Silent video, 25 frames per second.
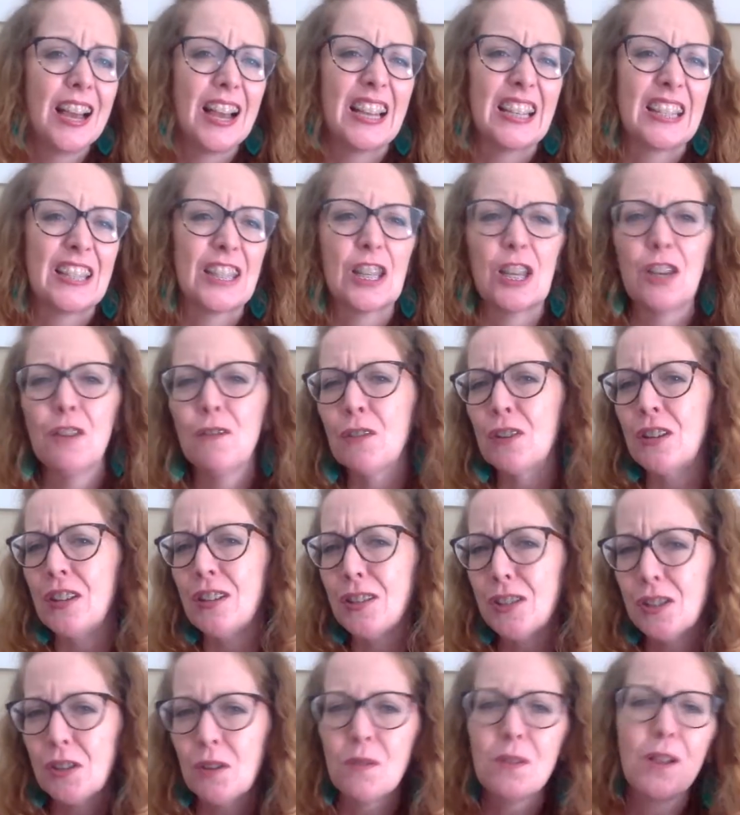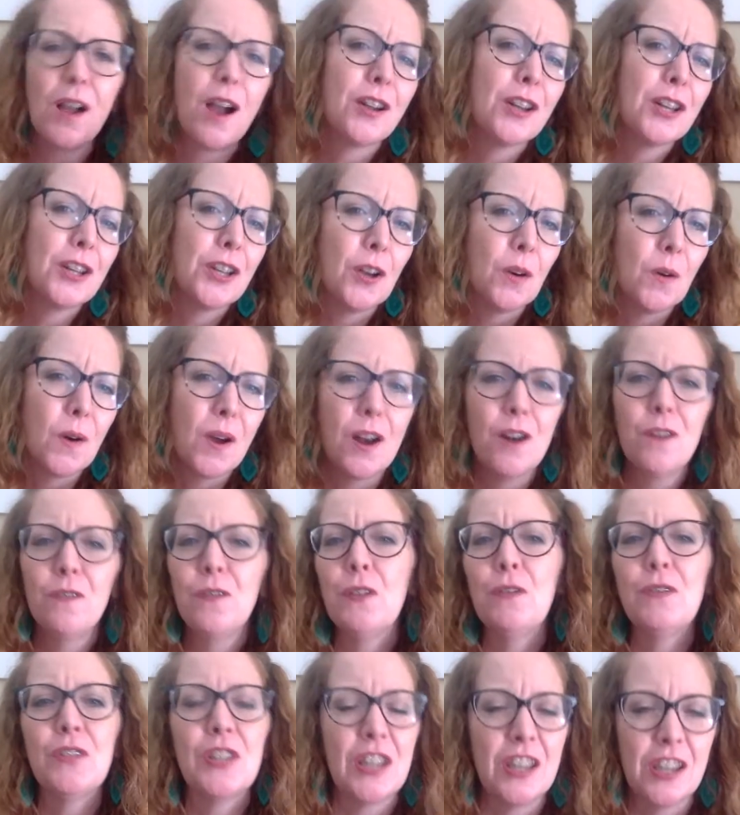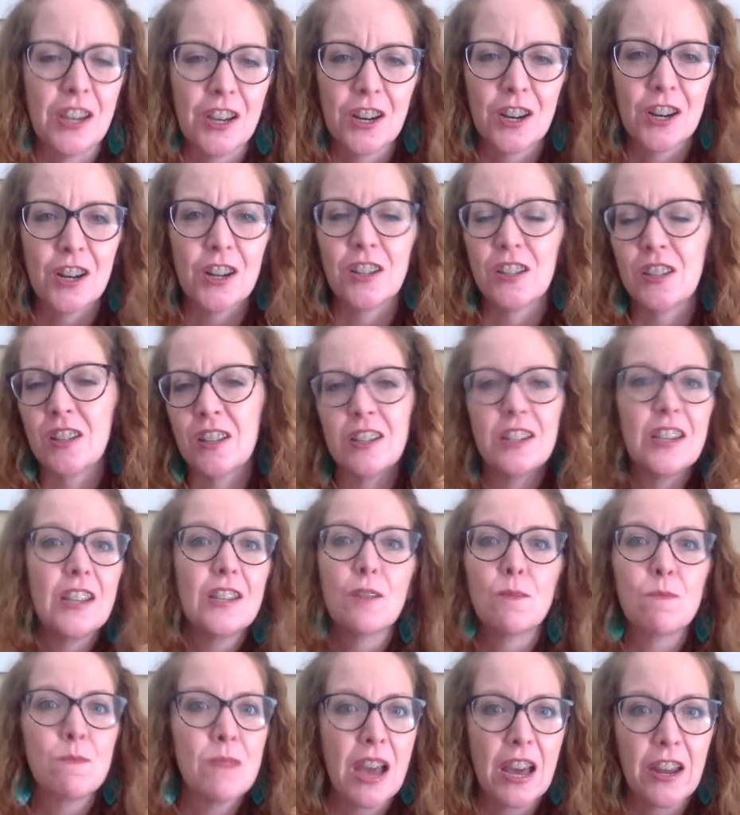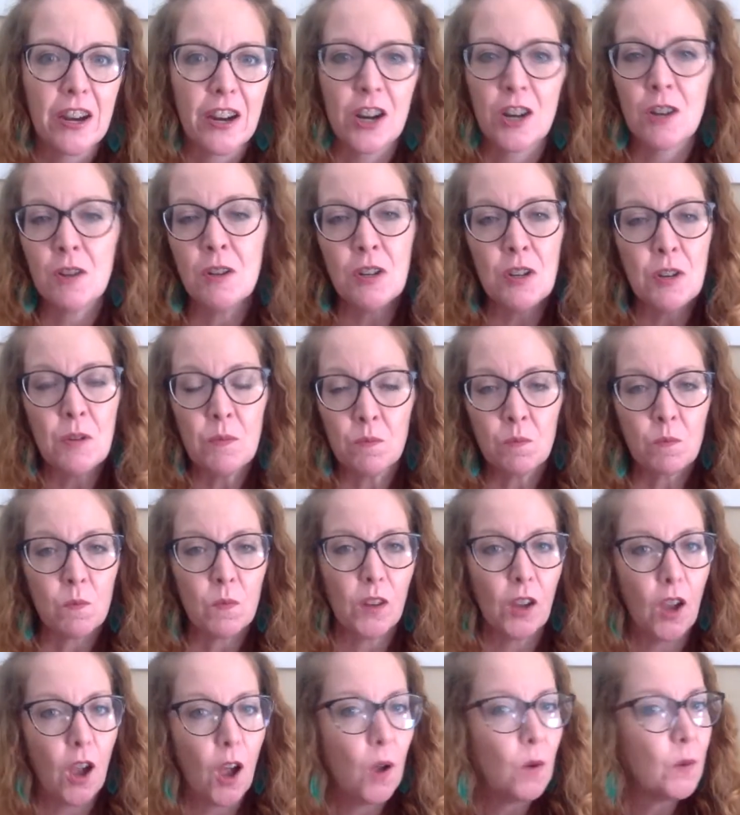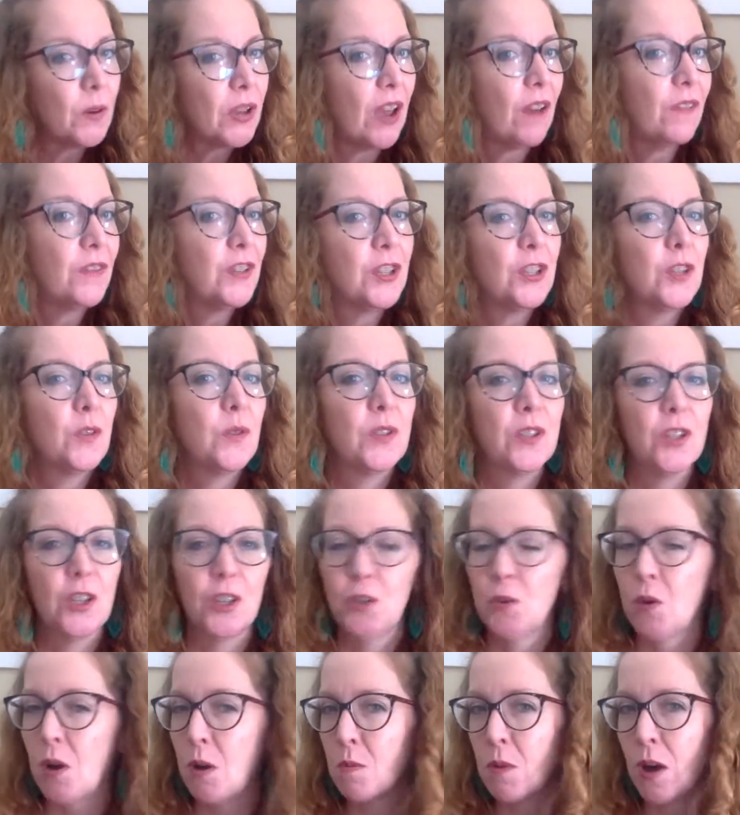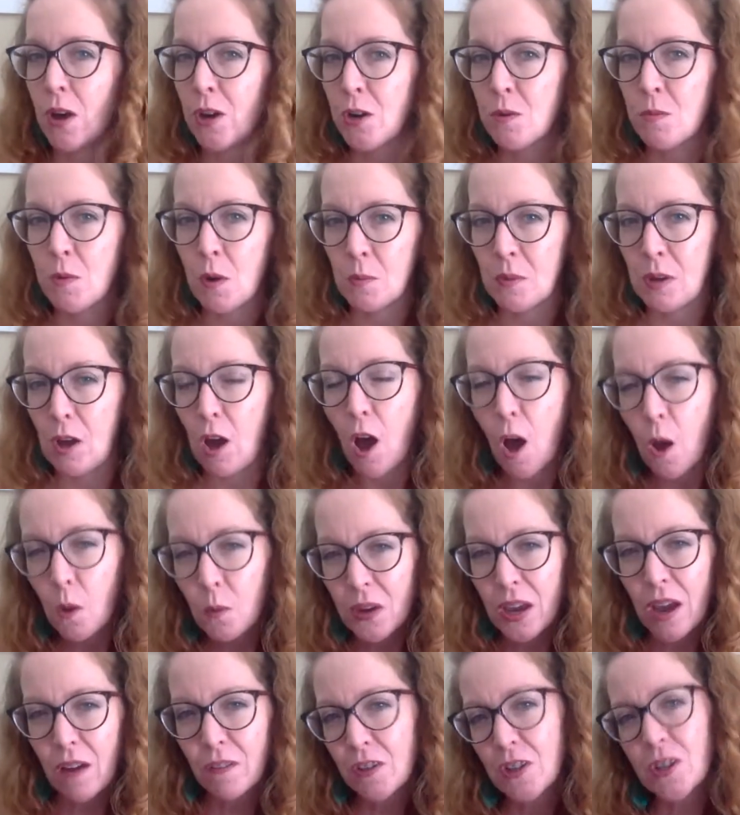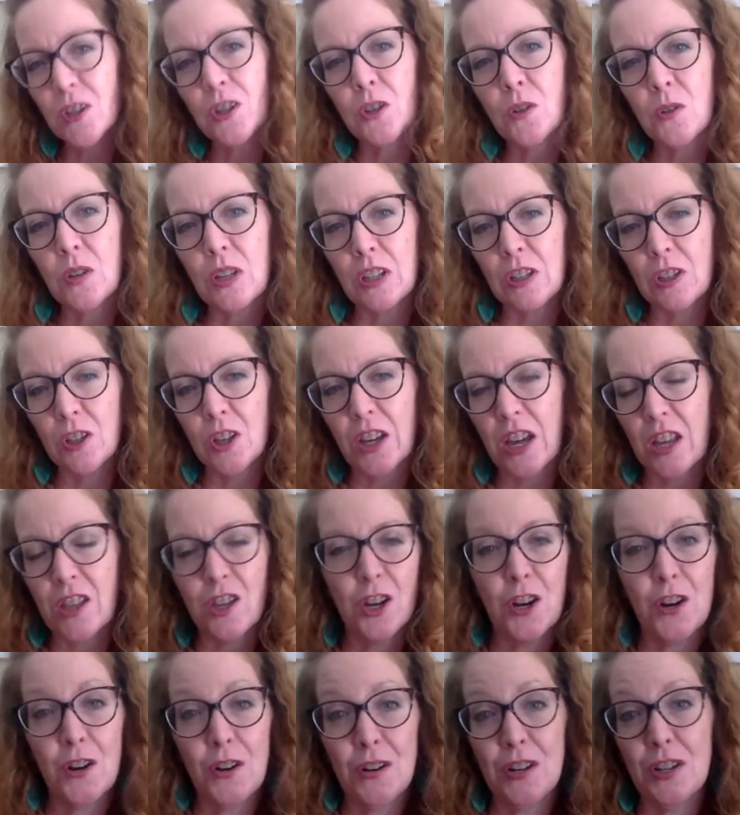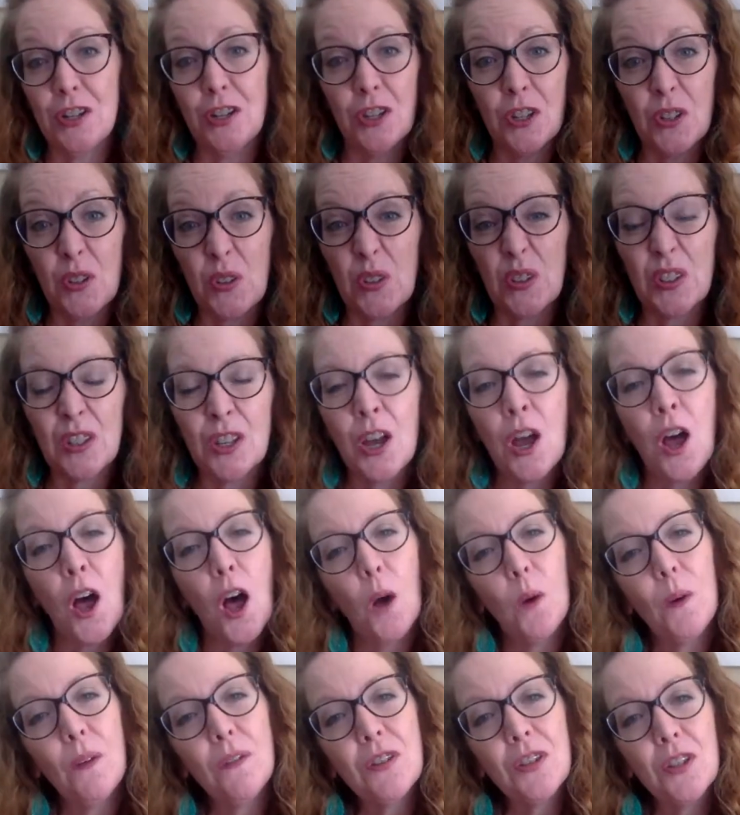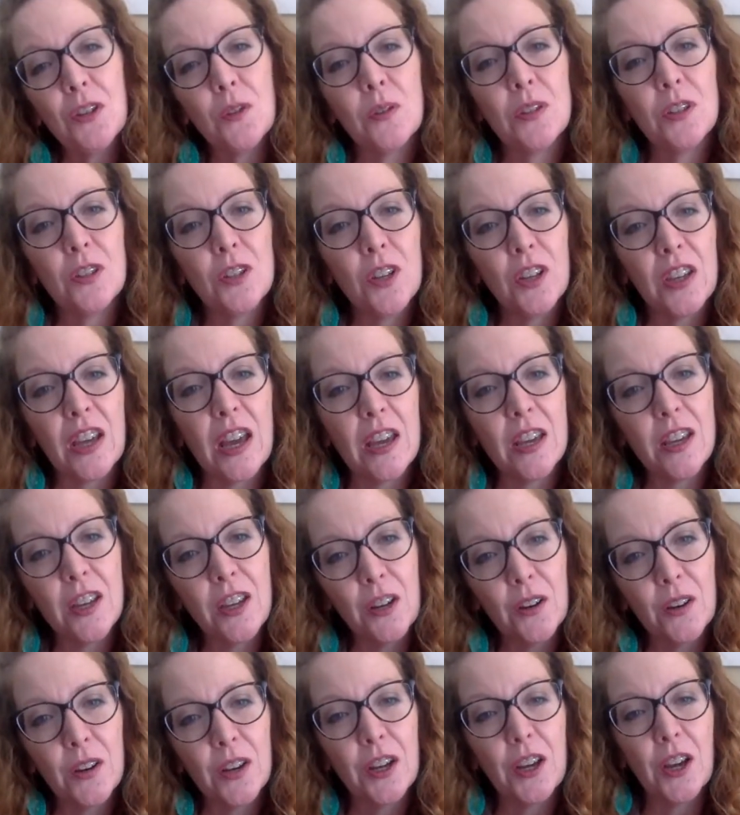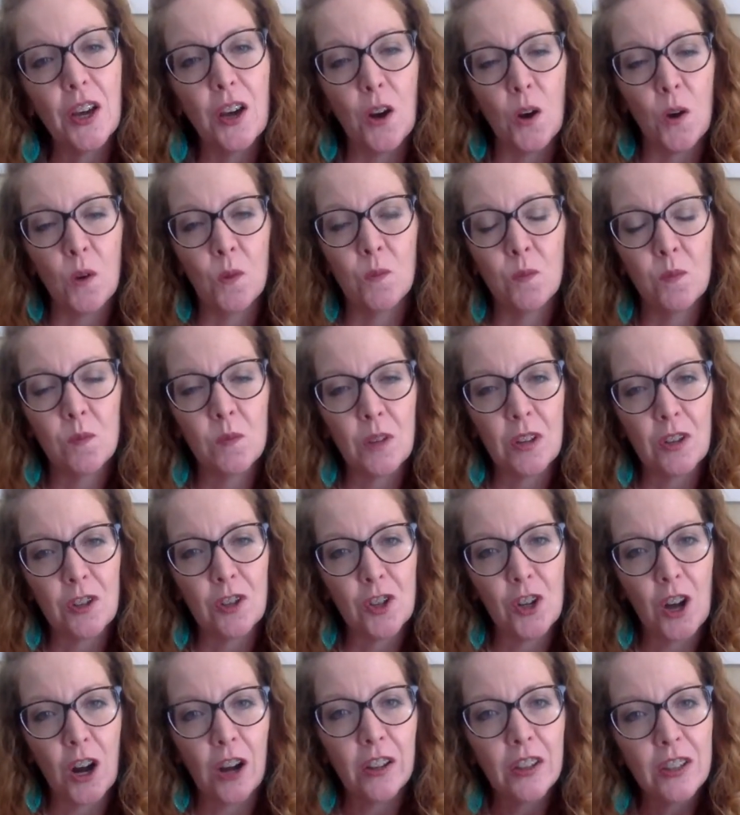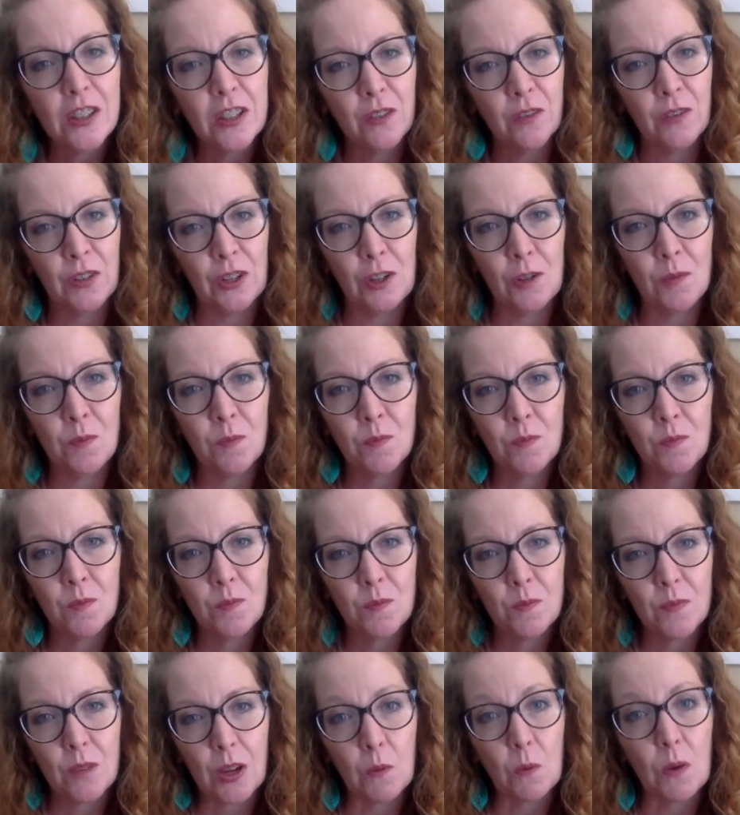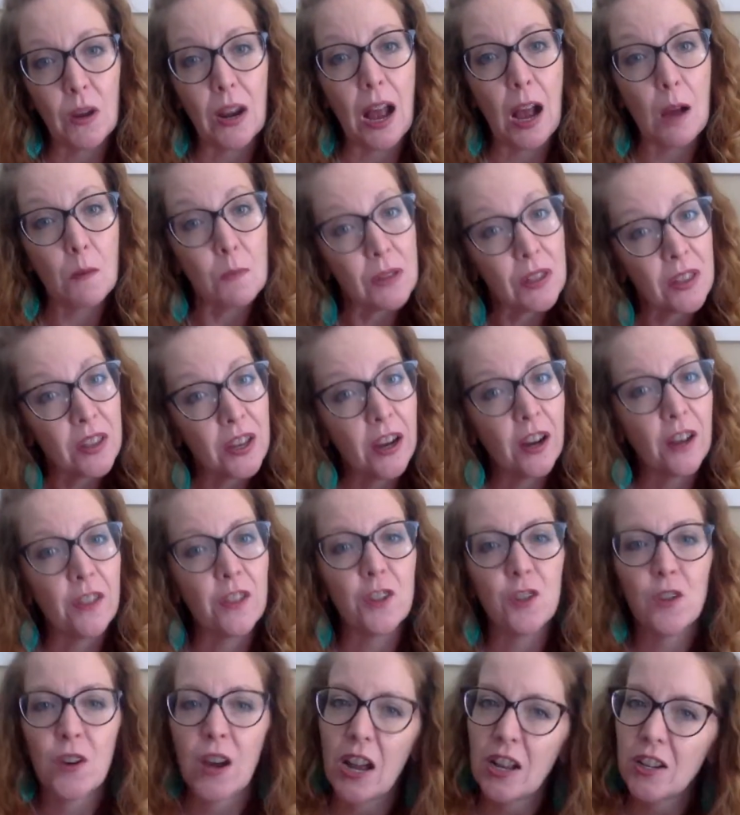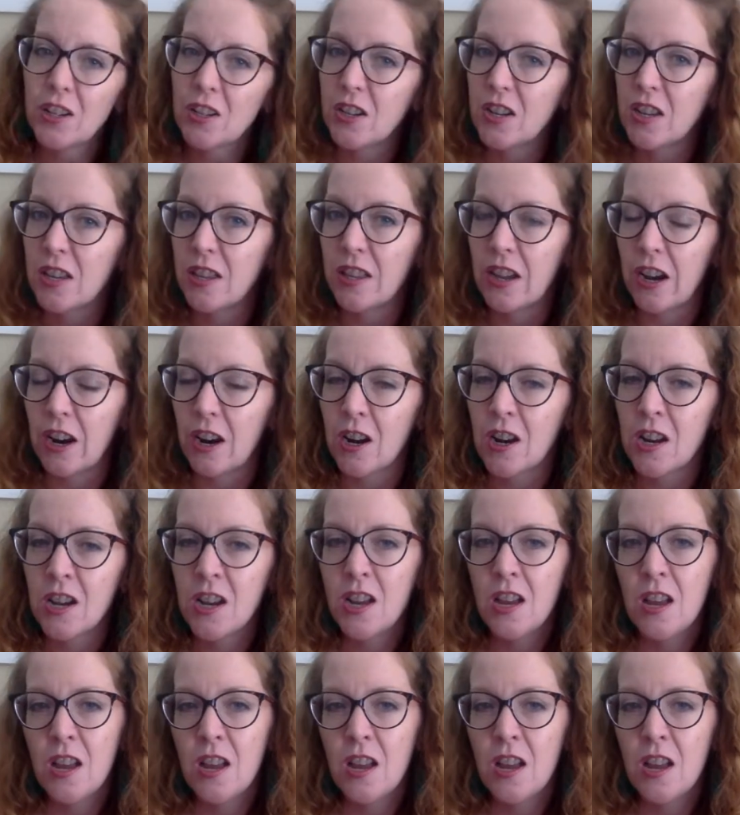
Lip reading: slavery so long ago, 150 years, and it doesn't matter, all we have to do is look to our modern moment. All we have to do is look at the current news. All we have to do is look a year ago at Charlottesville and what happened there and the tragedy there,